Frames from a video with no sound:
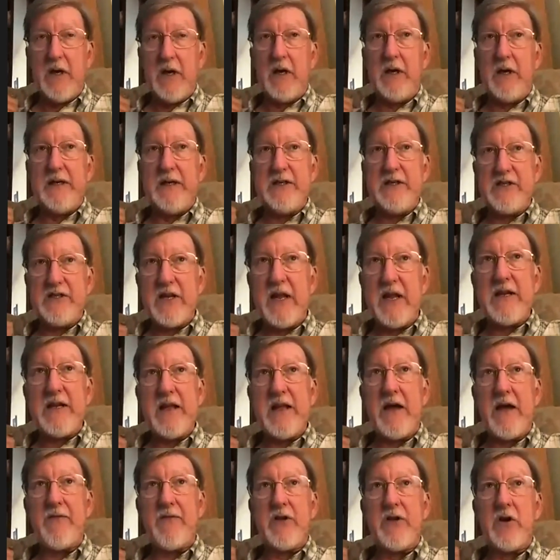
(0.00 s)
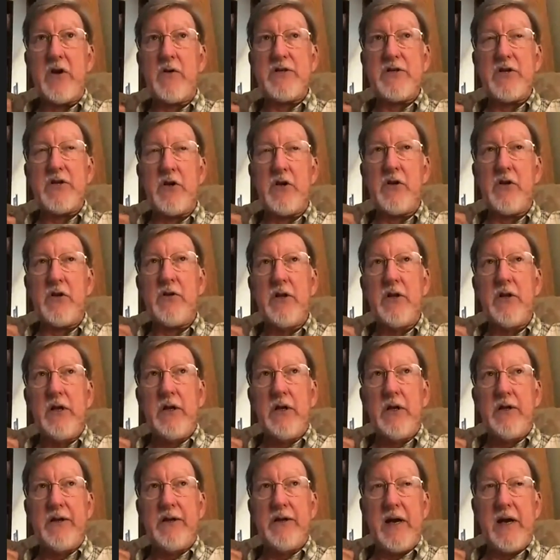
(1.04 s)
He stayed down there until
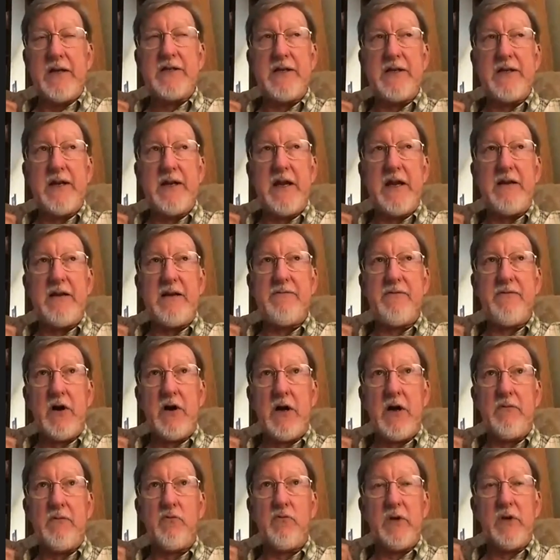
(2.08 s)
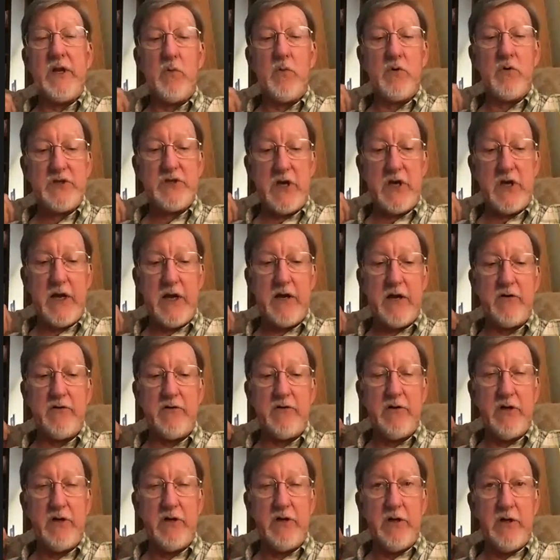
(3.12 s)
1985 when he retired
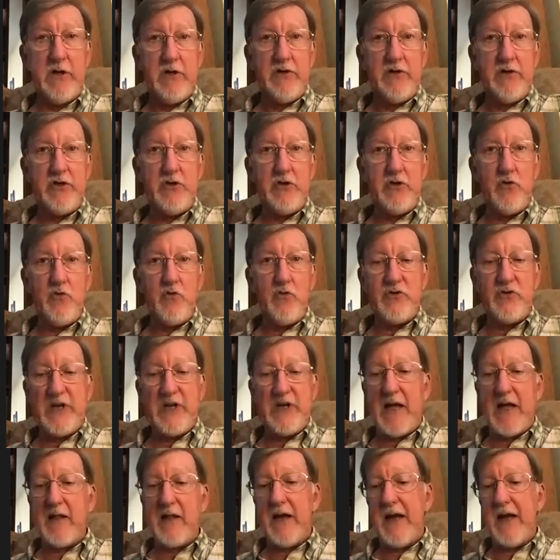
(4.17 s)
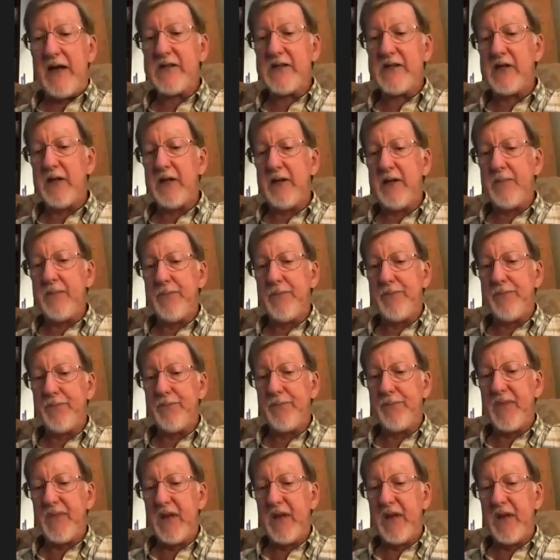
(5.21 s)
to Tallahassee.
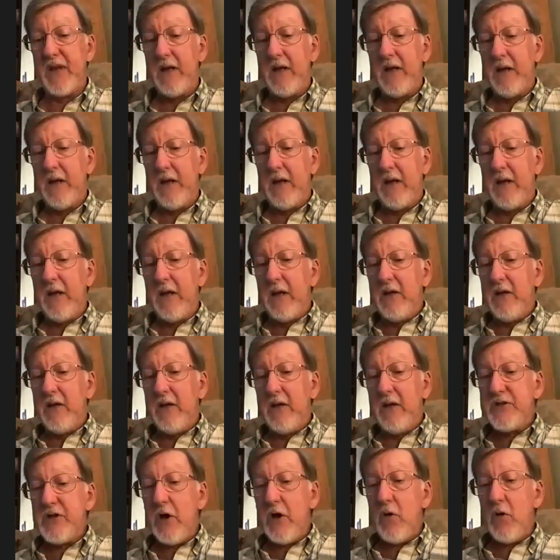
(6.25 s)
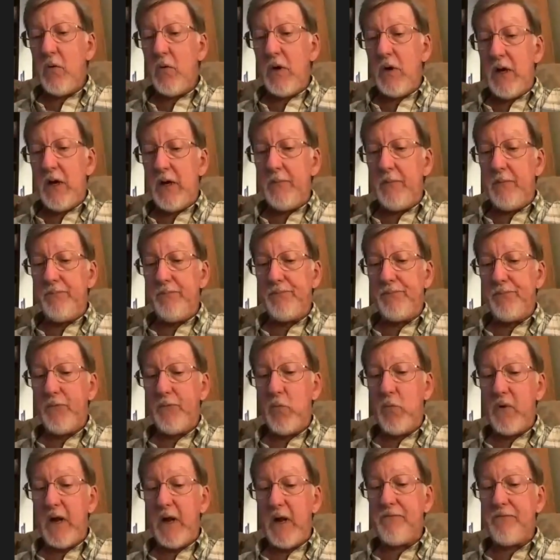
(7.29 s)
So
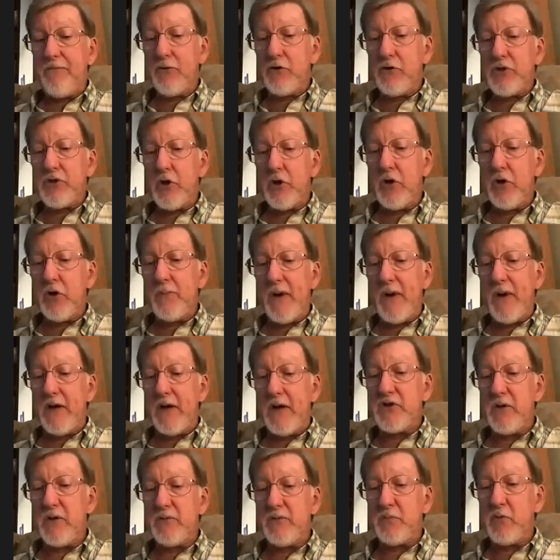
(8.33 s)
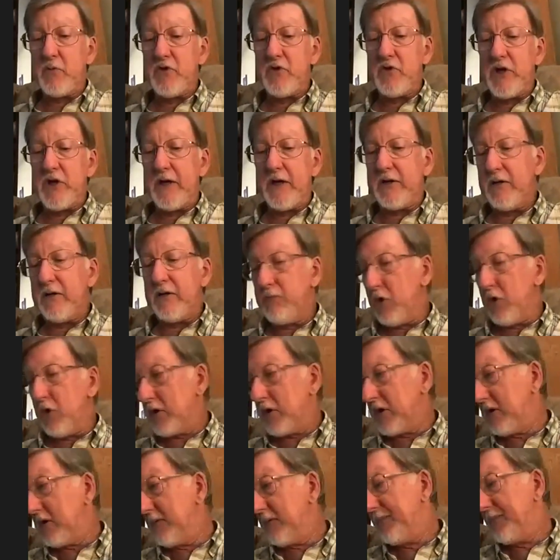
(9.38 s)
when I first heard about Jim's projected
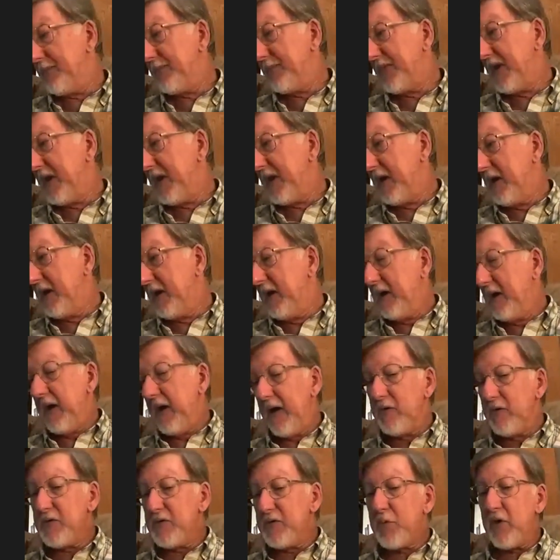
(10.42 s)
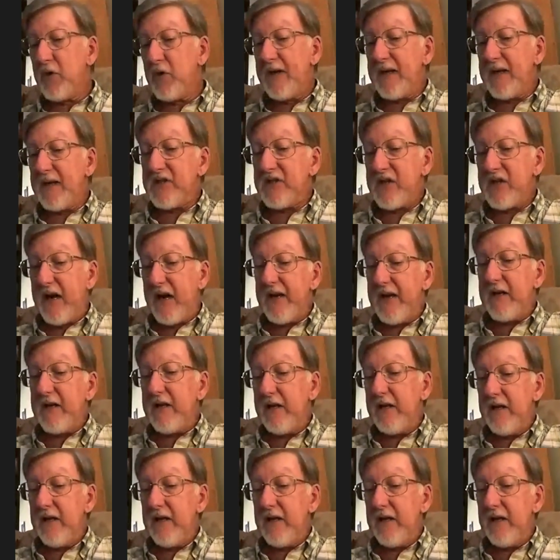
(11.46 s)
book, I was pretty excited.